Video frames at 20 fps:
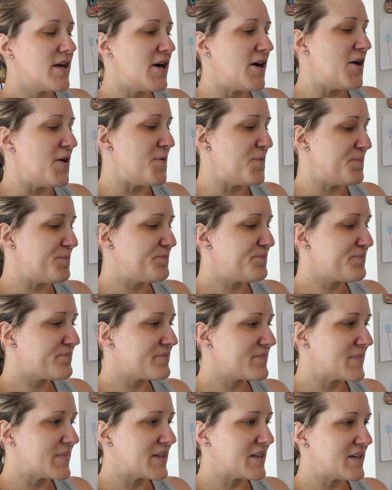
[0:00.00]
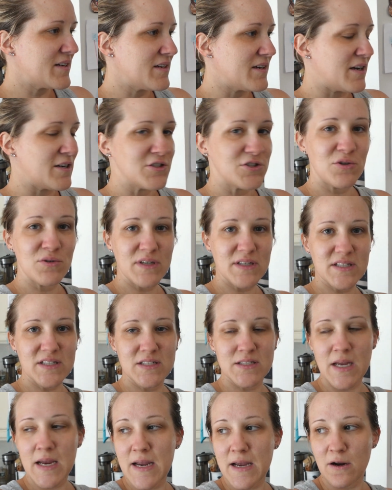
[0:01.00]
I just don't like to
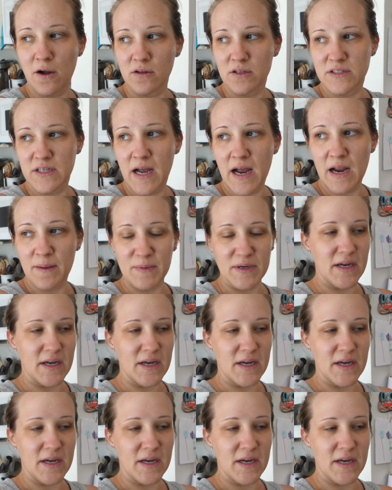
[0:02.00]
see it all the time.